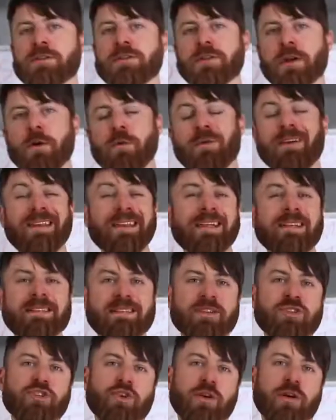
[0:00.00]
So needs
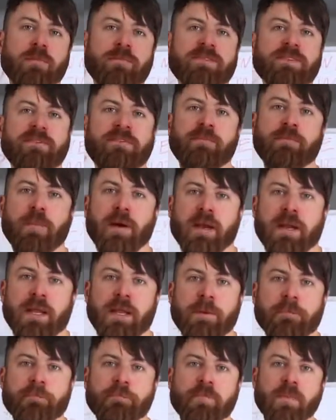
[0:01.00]
in terms of
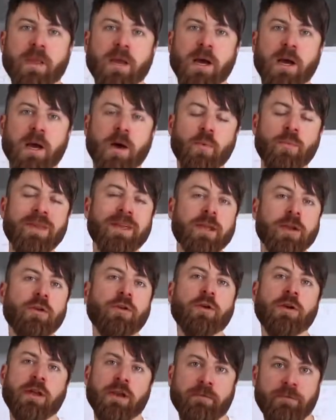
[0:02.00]
money, we can
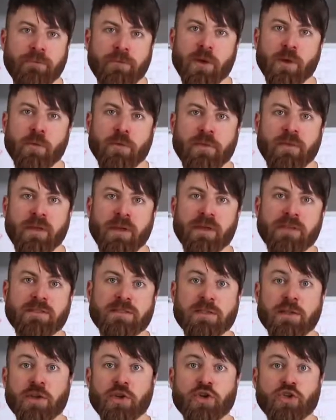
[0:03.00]
look at a few things
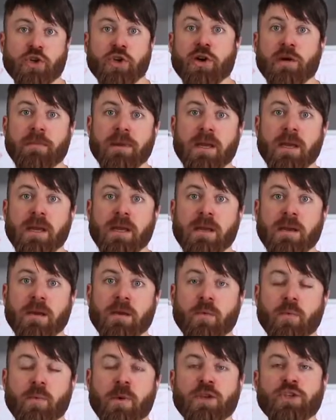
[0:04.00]
to determine
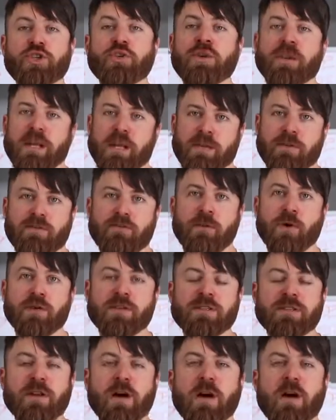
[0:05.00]
what you need.
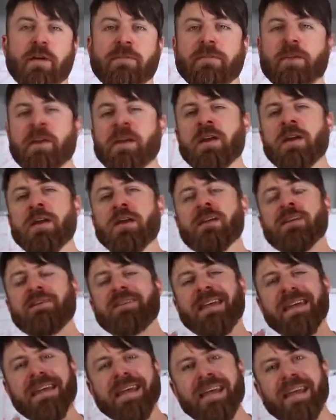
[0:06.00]
First off,
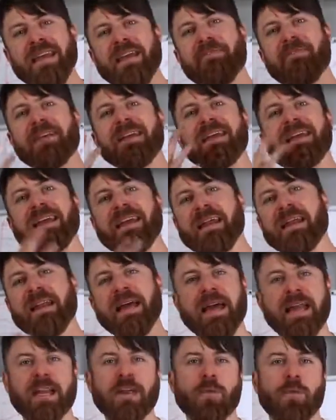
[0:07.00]
to even get
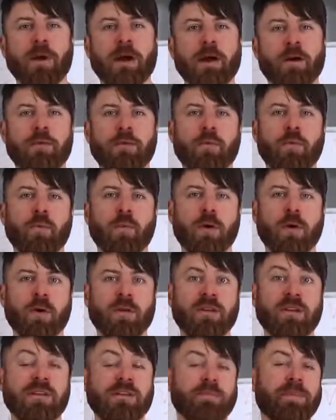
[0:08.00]
anywhere in the
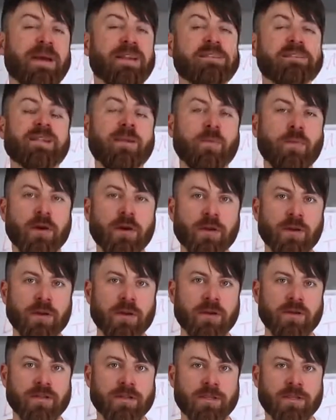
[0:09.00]
world, it depends on where you're
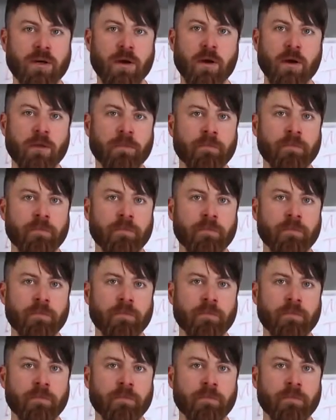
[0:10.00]
going to start.